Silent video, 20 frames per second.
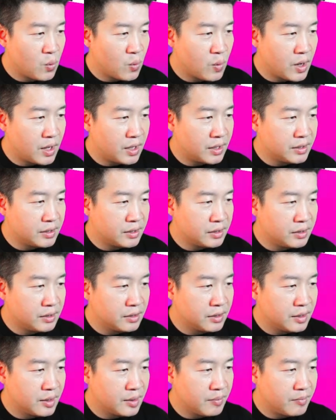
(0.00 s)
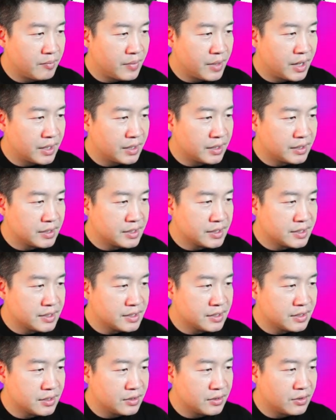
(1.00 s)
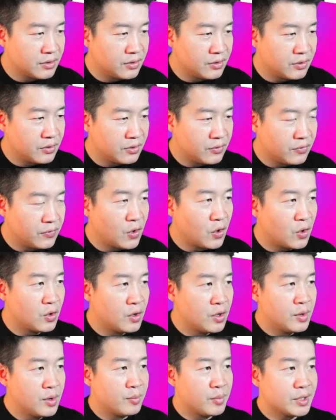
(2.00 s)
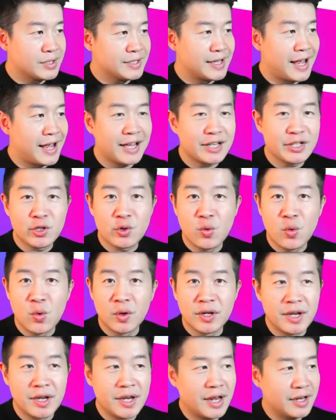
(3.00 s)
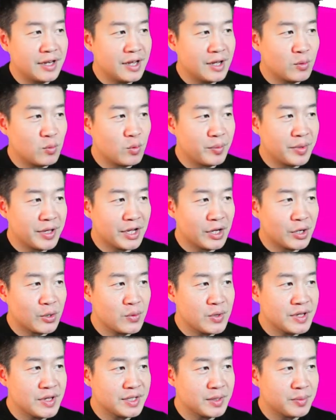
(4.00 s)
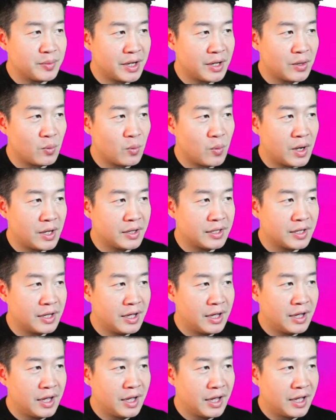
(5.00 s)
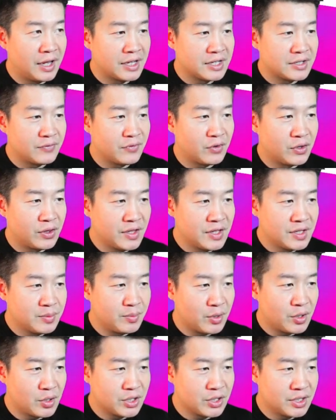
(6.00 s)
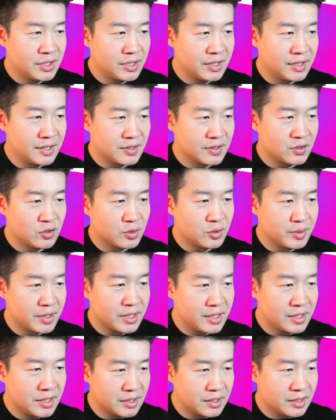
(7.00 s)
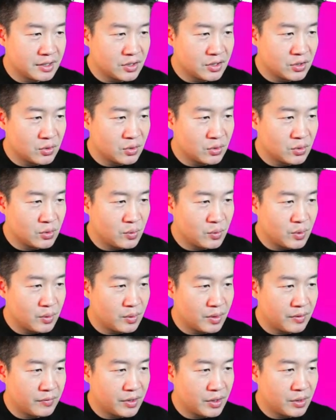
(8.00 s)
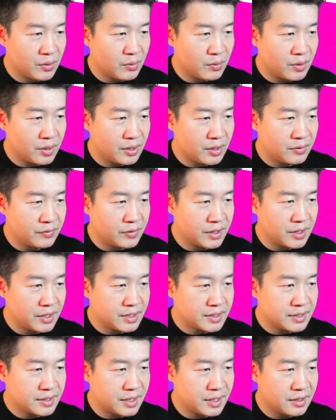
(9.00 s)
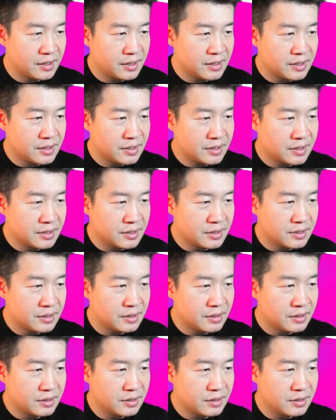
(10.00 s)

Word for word: 1 minus 4, because the x coordinate here will be increased by 1. And as for this portion, it is going to be here. So we'll have a graph that is like this.